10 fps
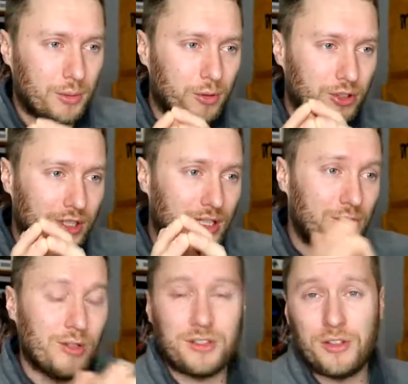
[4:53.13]
promotion
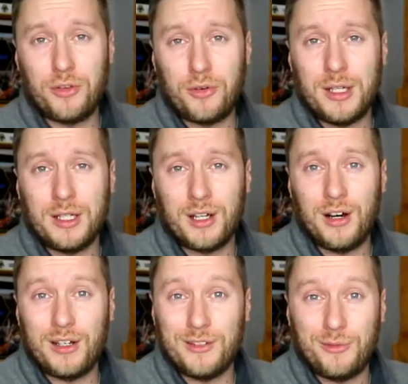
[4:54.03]
in 2003 at
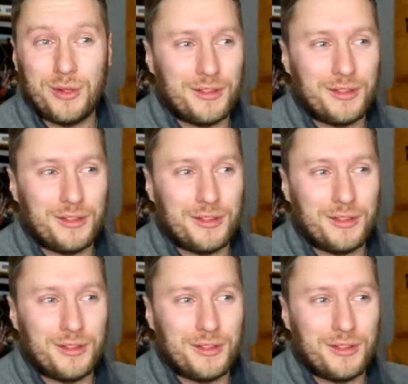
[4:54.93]
Cardiff,